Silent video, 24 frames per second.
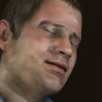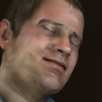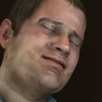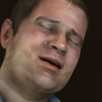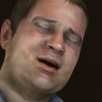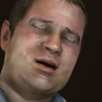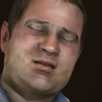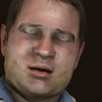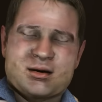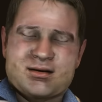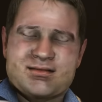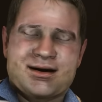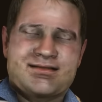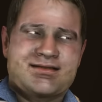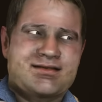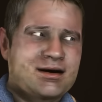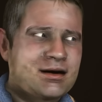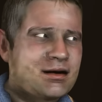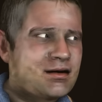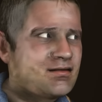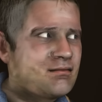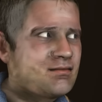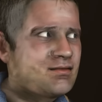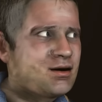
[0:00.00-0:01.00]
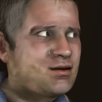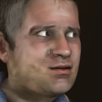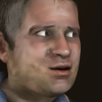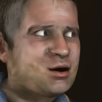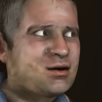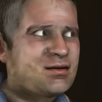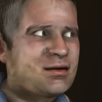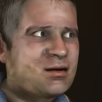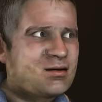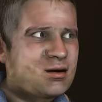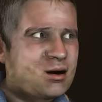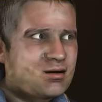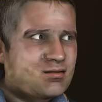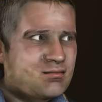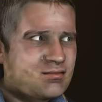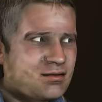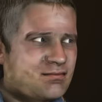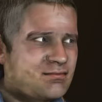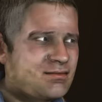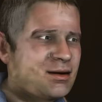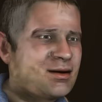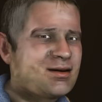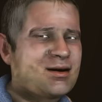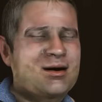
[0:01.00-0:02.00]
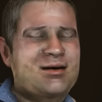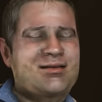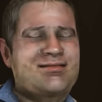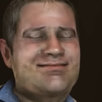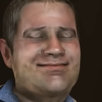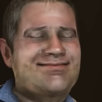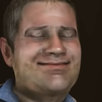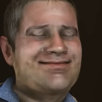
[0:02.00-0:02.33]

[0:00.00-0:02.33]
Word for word: no laws against the Pokemon, my darling.